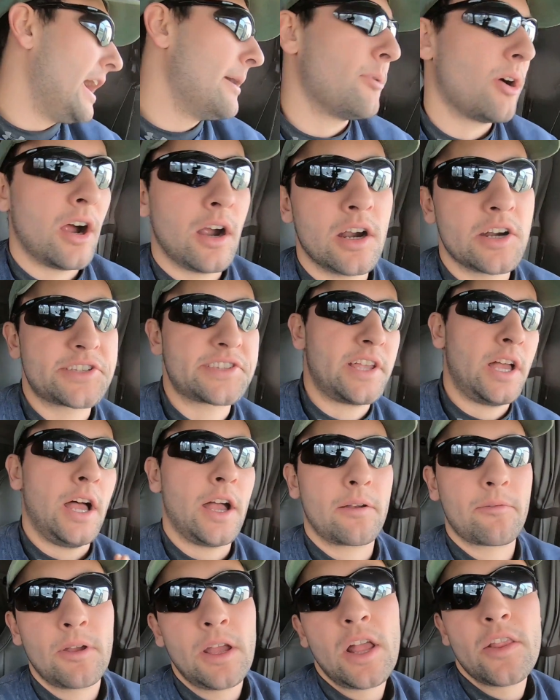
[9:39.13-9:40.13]
Eberhardt's
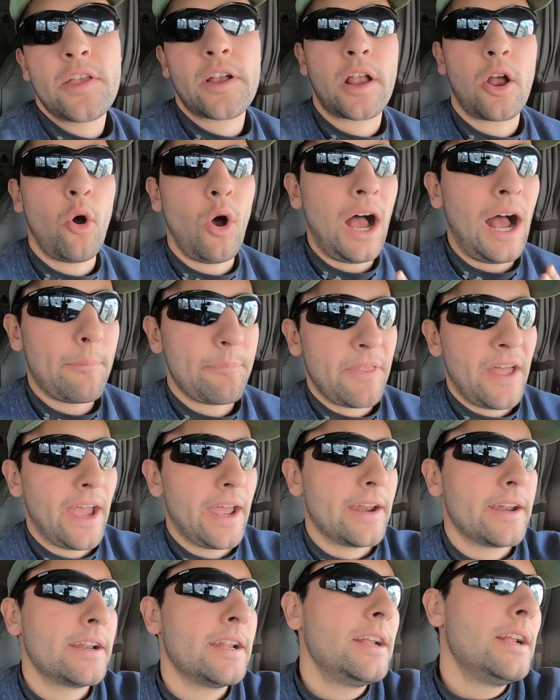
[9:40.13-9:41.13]
the, the co-op
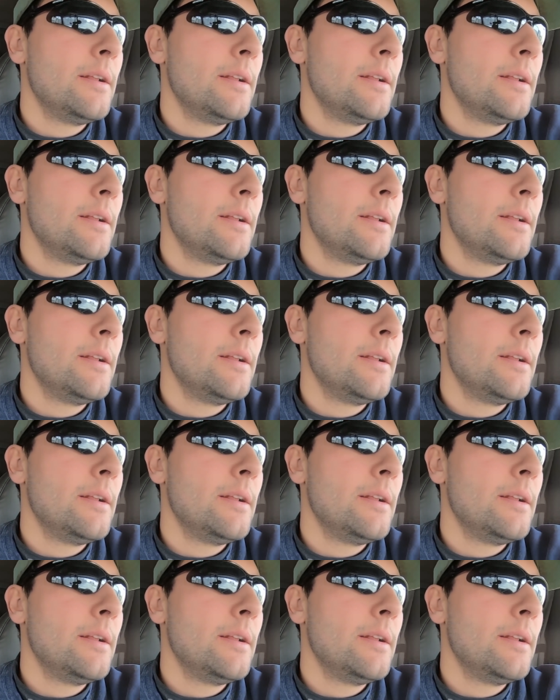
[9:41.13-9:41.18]
that